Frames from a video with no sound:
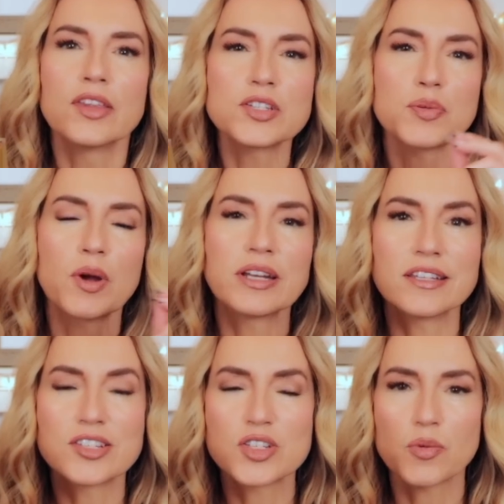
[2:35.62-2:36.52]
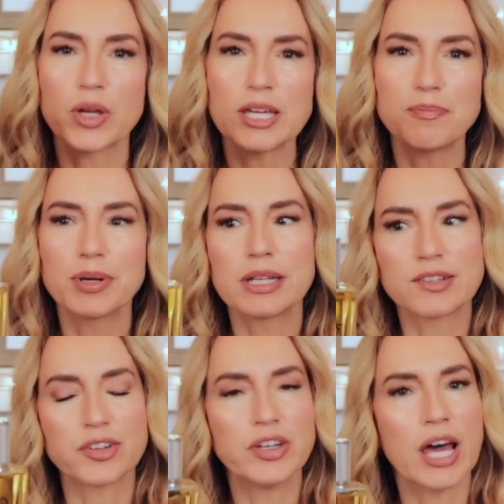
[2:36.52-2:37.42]
This one is sweet, but
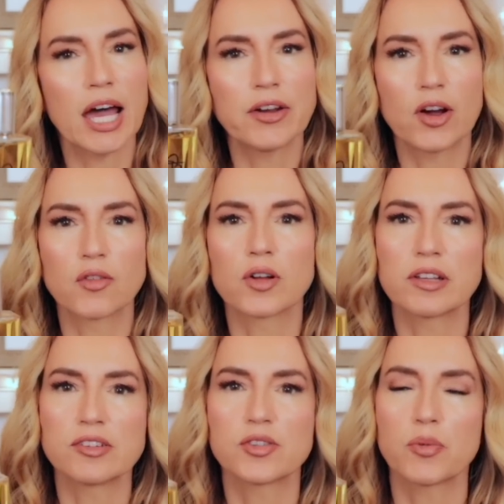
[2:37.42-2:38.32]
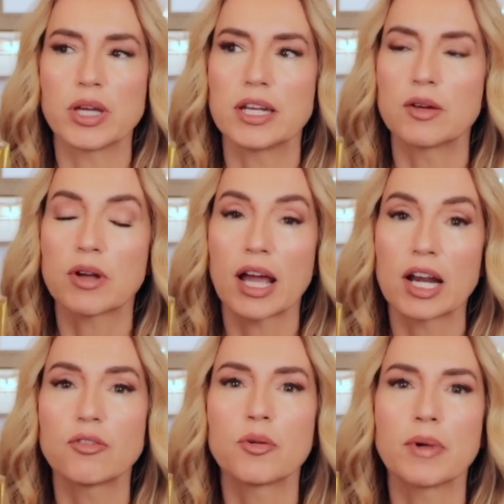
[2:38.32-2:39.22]
it's not overly sweet. It
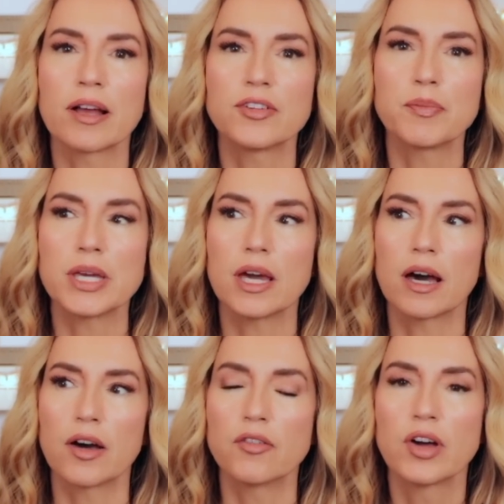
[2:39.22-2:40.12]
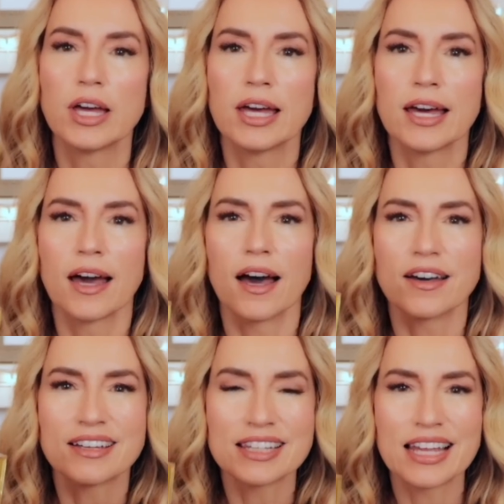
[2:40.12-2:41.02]
kind of reminds me of
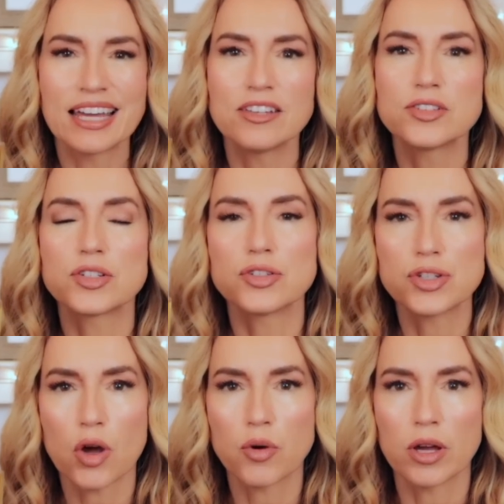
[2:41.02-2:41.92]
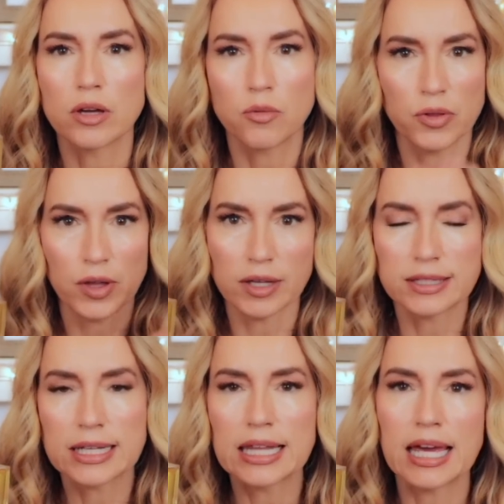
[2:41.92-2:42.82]
a glazed donut without
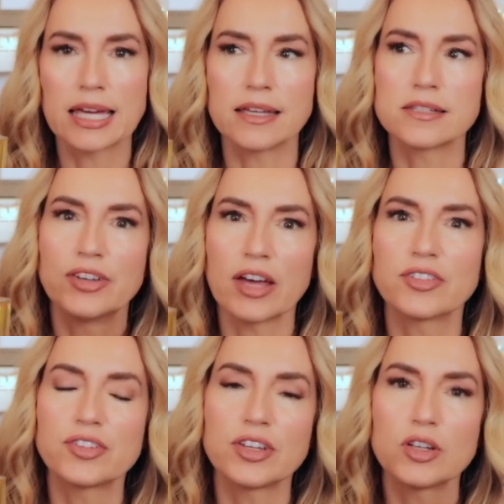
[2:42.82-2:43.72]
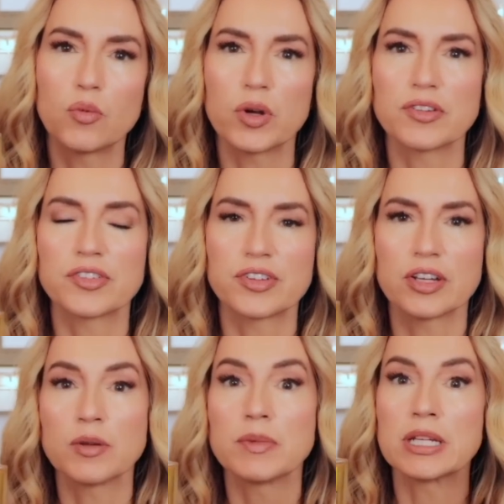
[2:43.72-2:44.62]
the glaze, dusted with
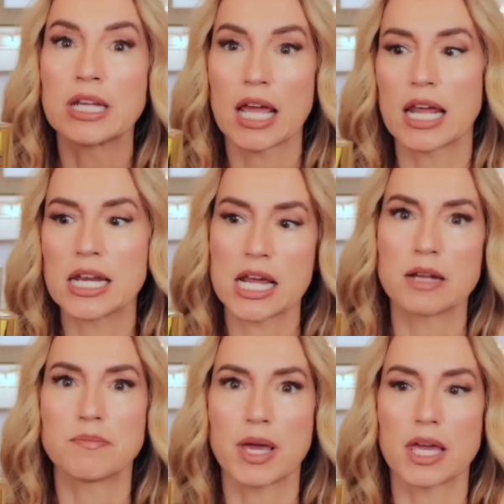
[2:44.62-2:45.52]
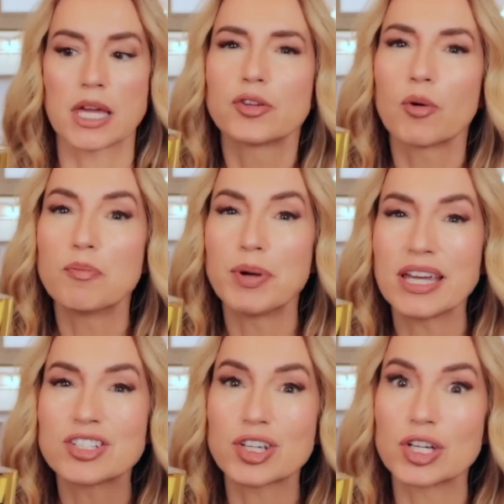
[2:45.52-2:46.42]
cinnamon and nutmeg. So a
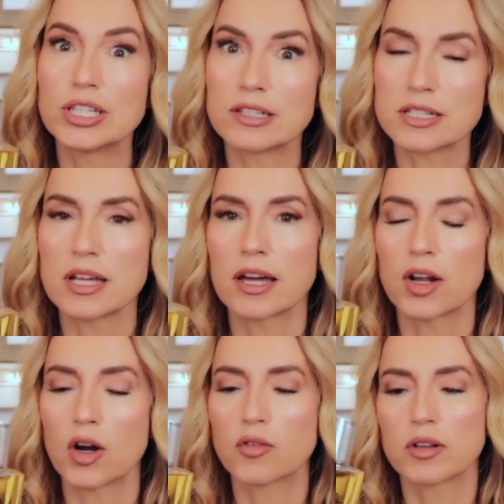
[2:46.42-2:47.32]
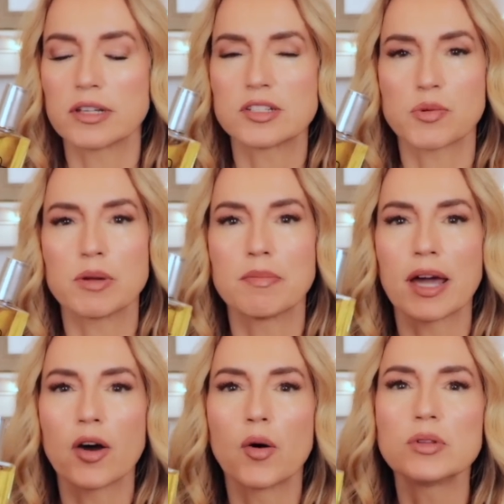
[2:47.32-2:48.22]
baked good that's not overly sweet.
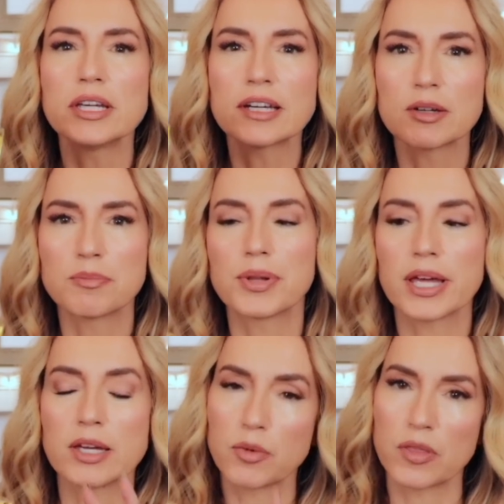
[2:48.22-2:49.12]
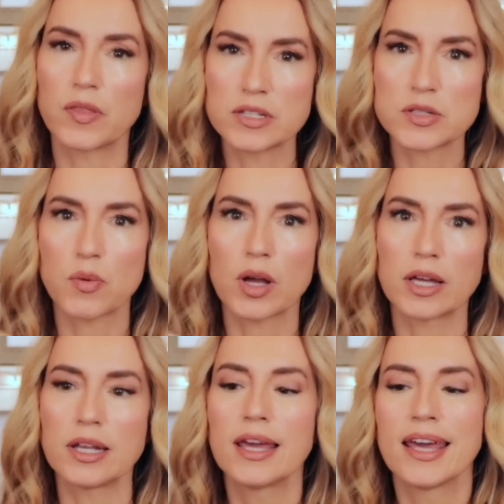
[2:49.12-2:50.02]
My only complaint with this
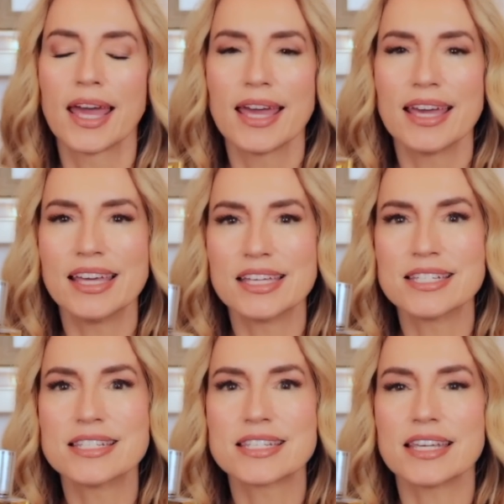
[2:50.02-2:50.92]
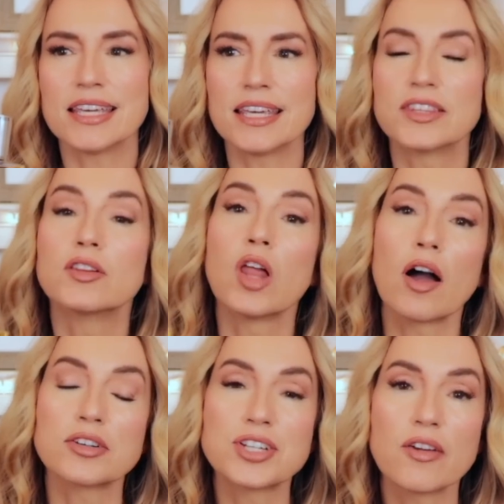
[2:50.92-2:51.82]
one is
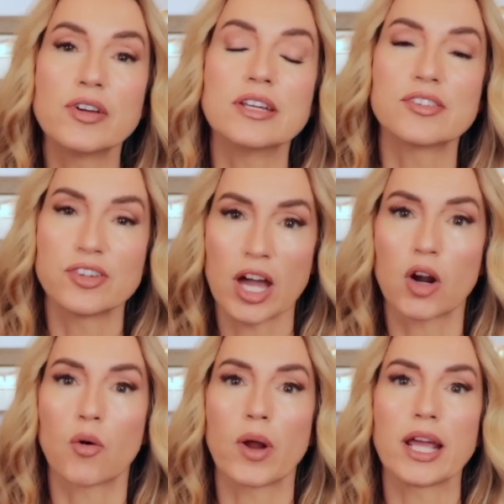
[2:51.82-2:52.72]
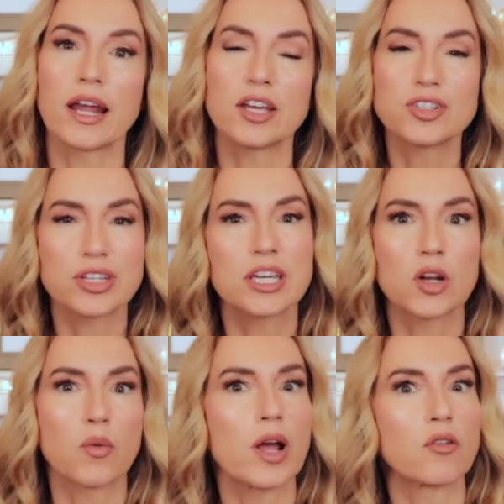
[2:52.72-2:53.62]
longevity is not great. I usually get
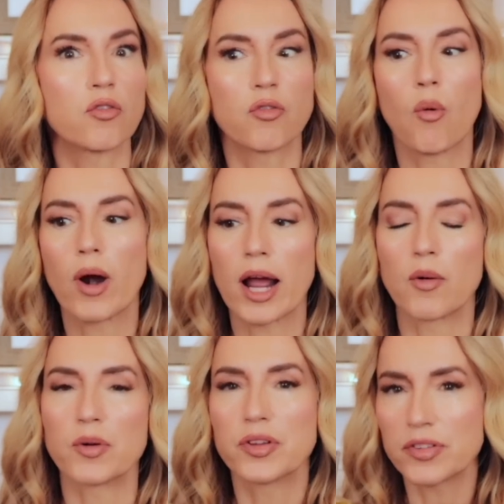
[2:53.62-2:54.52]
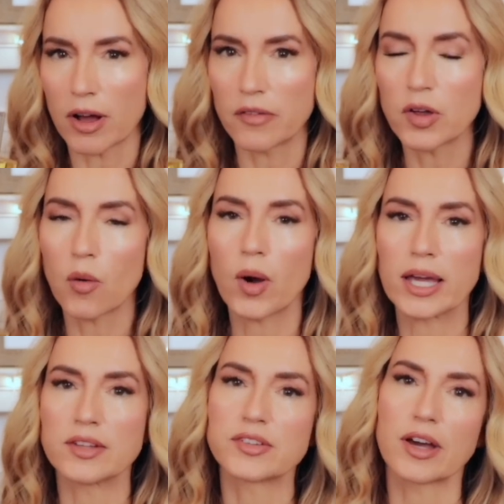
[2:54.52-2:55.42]
around four hours. It's on the
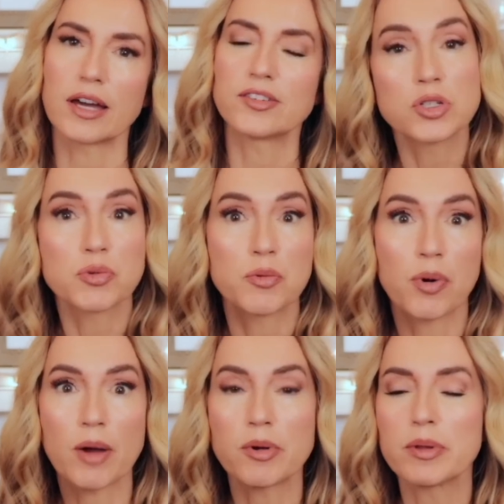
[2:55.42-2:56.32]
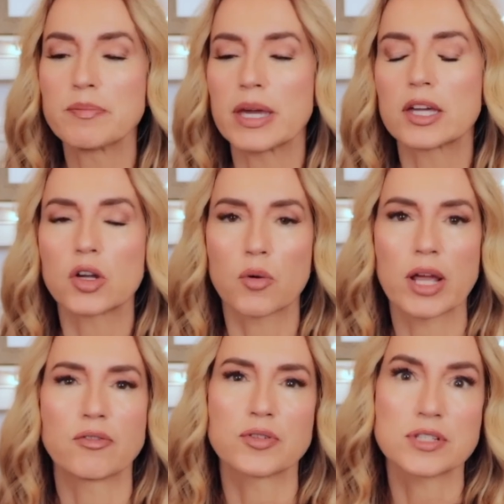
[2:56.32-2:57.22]
quiet side, which would probably make it
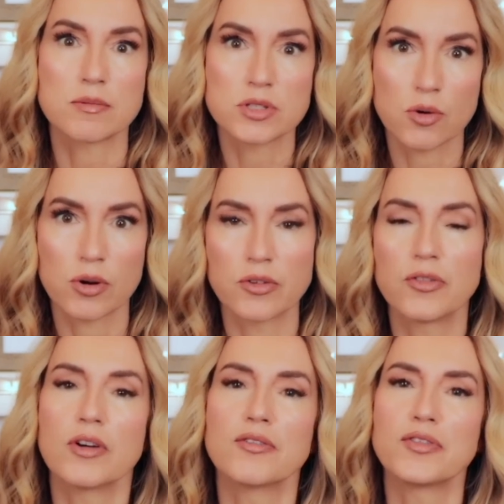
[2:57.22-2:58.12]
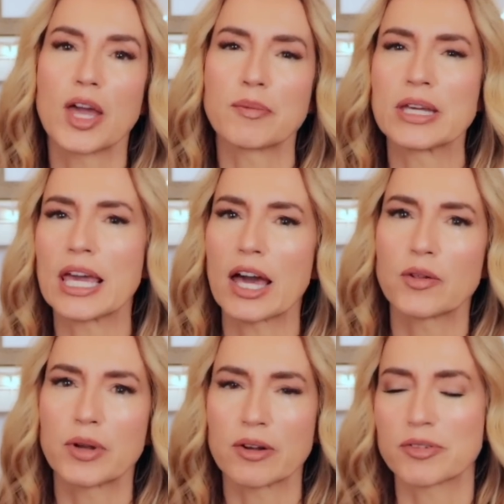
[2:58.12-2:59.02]
great for some sort of family
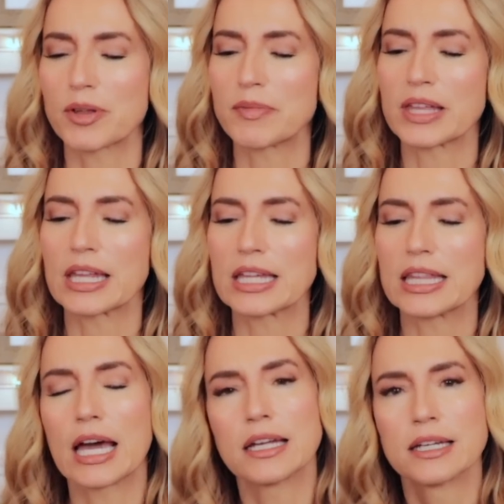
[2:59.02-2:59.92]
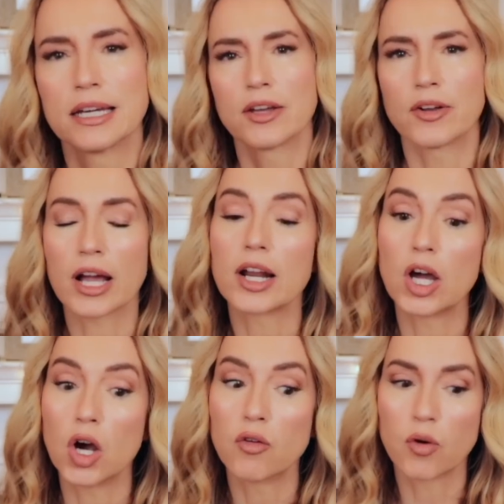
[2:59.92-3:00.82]
gathering or something like that. You're not
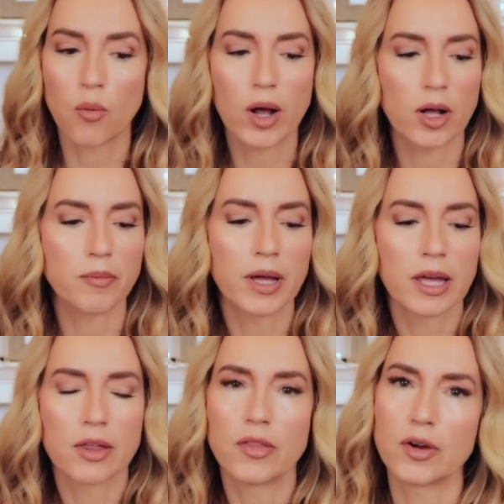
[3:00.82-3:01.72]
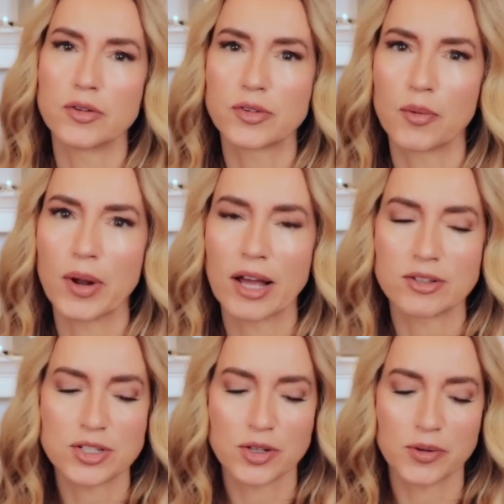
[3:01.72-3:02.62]
gonna overwhelm those
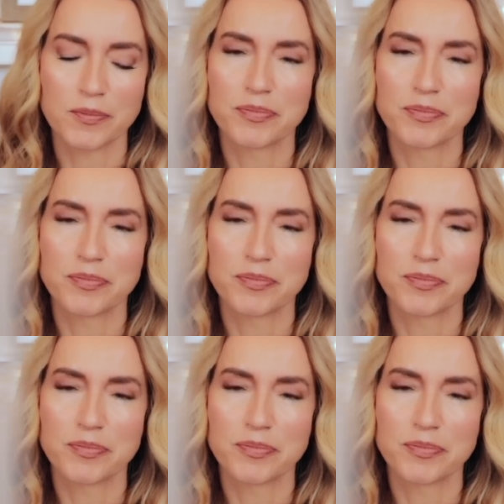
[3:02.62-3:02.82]
around you.